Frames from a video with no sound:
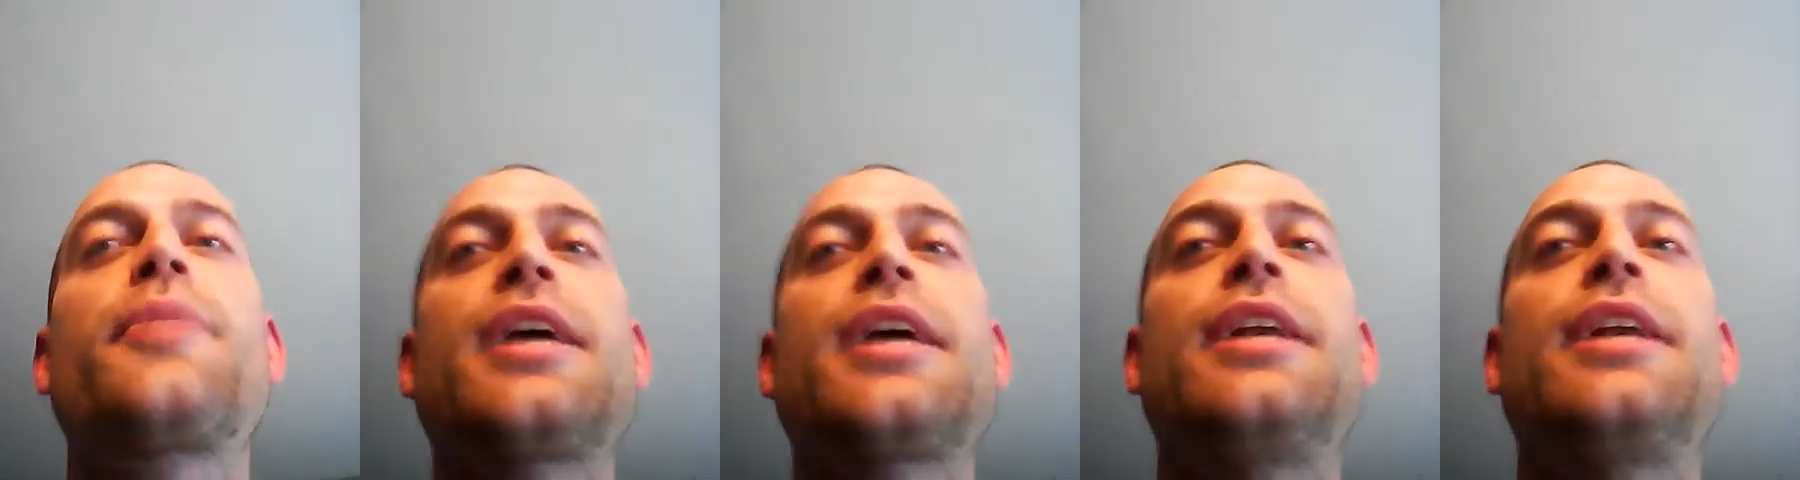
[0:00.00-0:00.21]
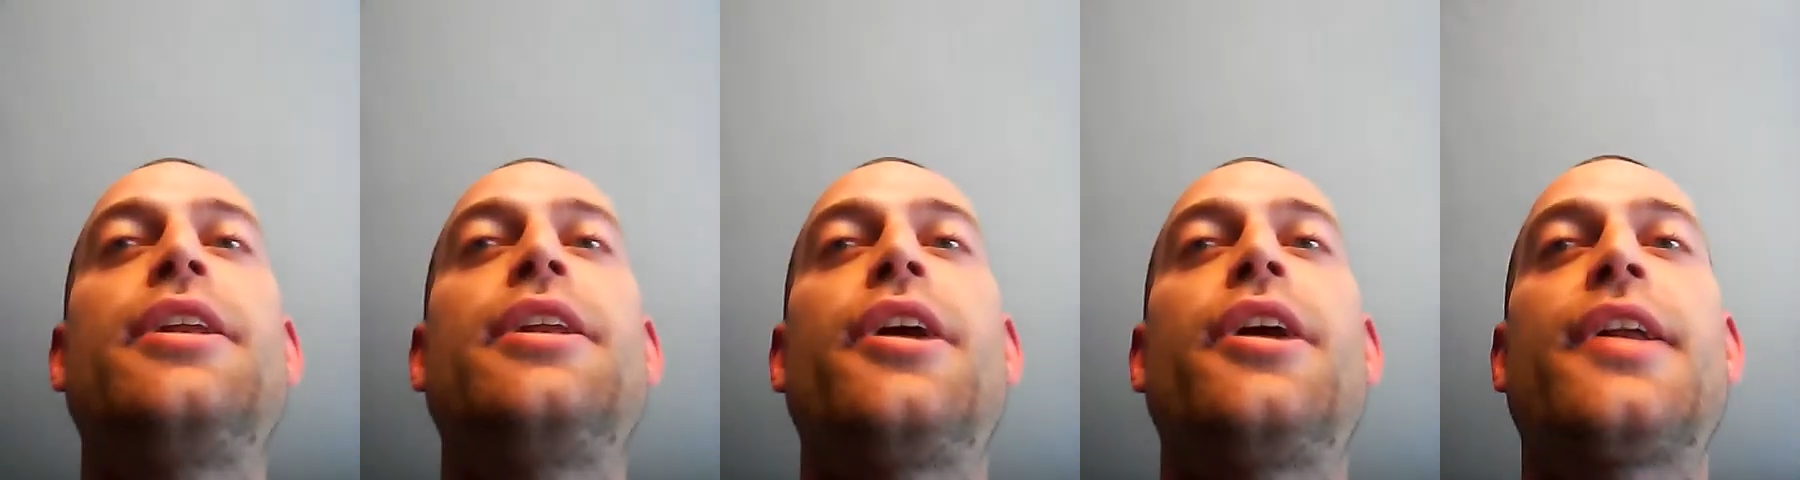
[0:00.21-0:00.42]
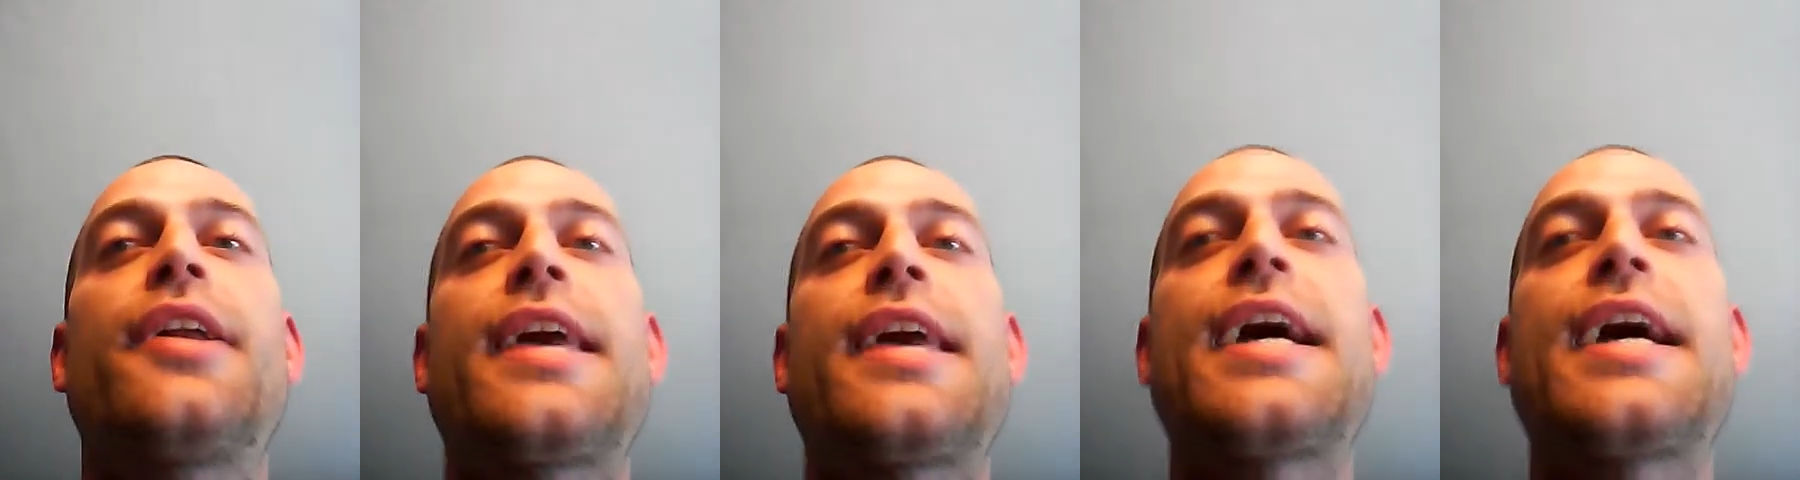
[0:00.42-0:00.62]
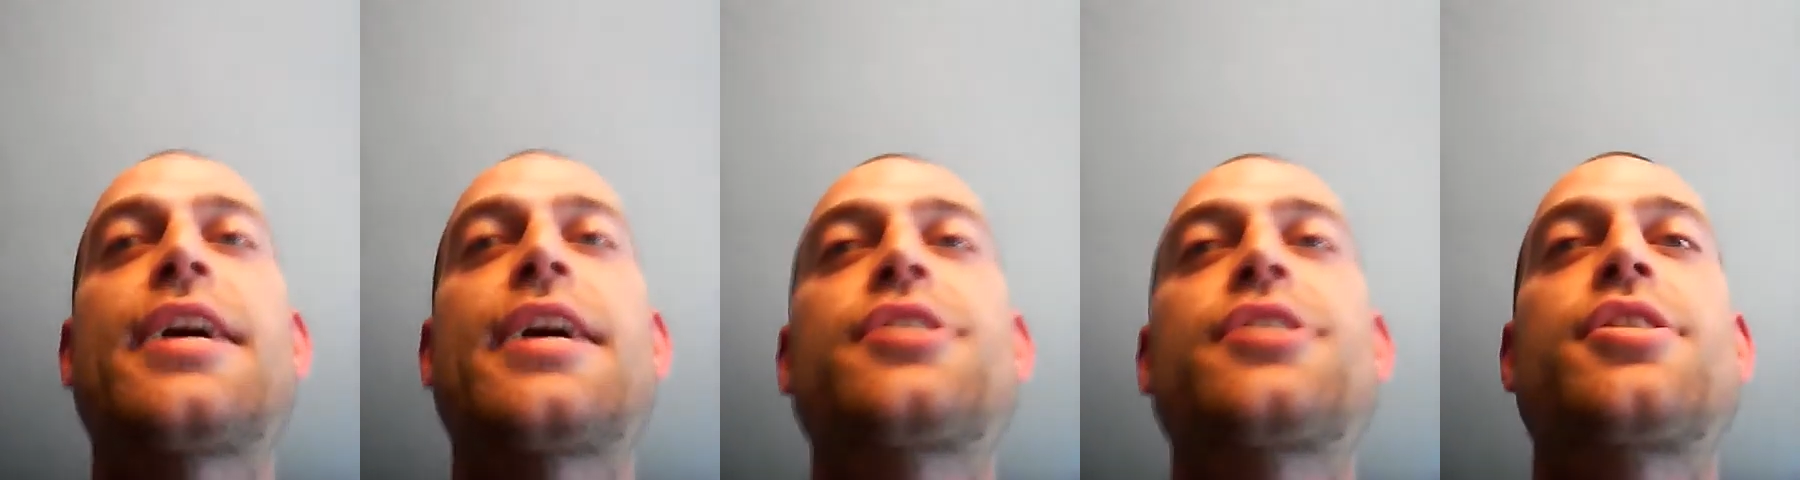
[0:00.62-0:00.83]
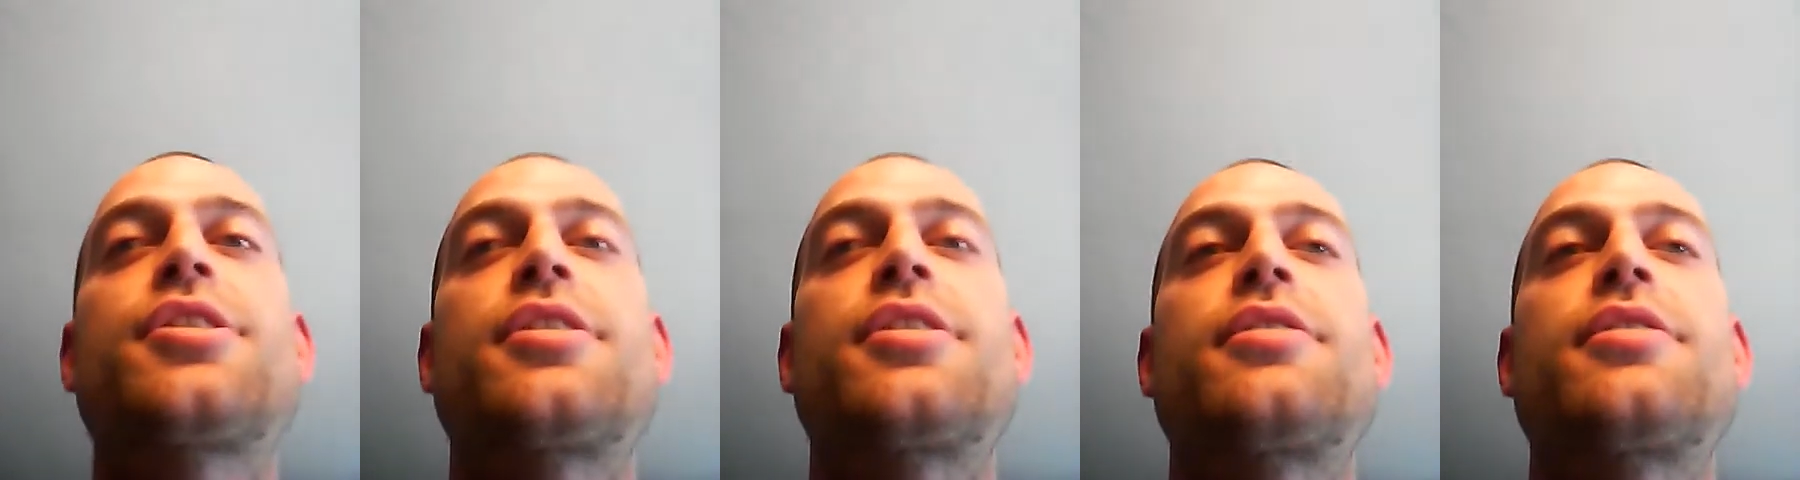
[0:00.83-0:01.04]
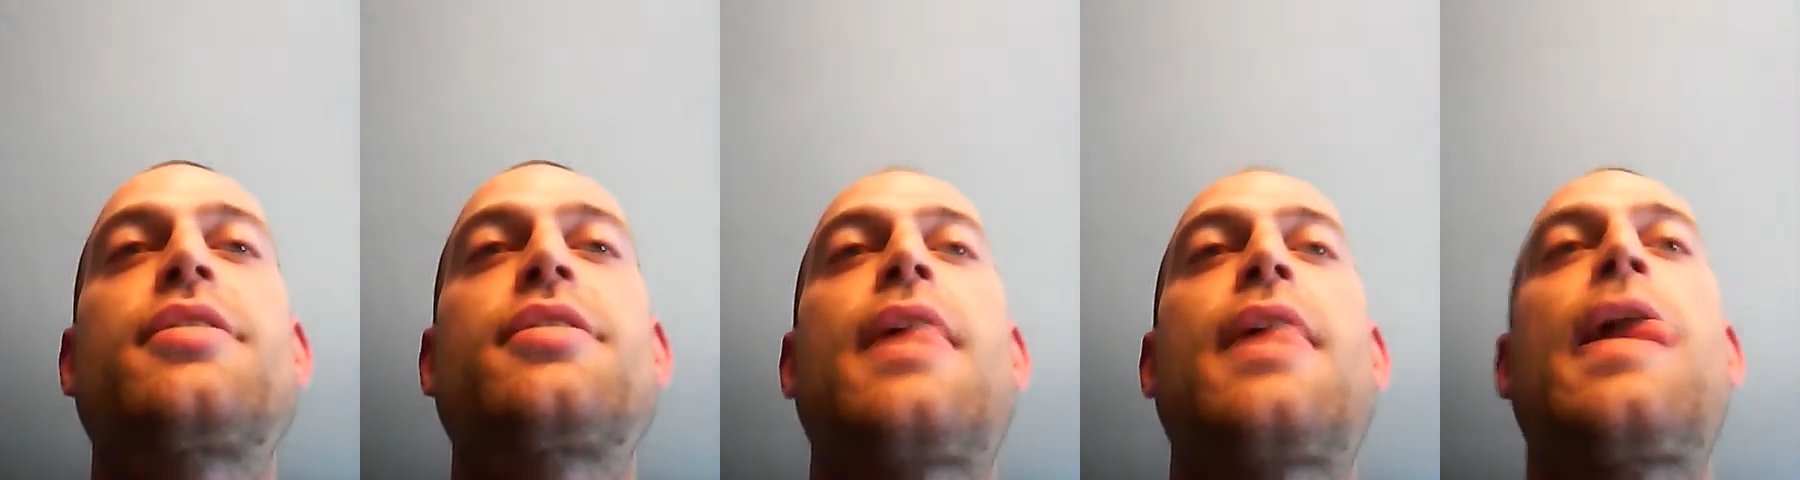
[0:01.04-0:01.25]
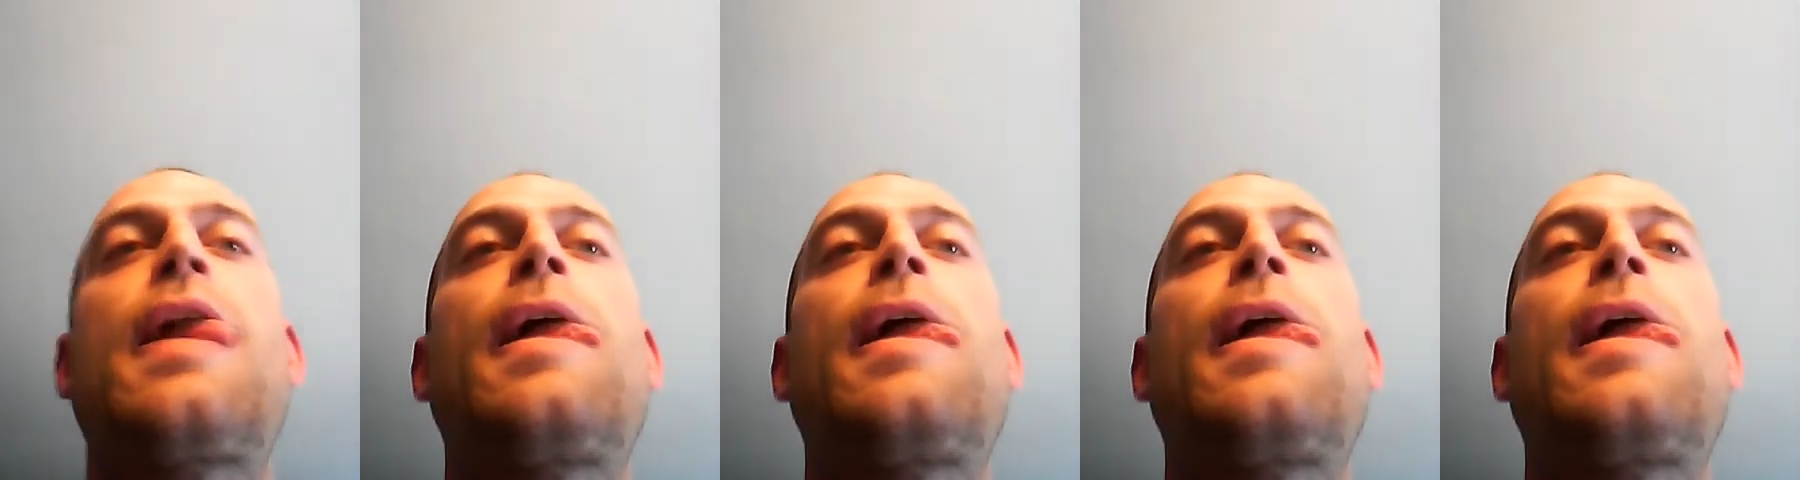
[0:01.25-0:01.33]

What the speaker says: and non-action,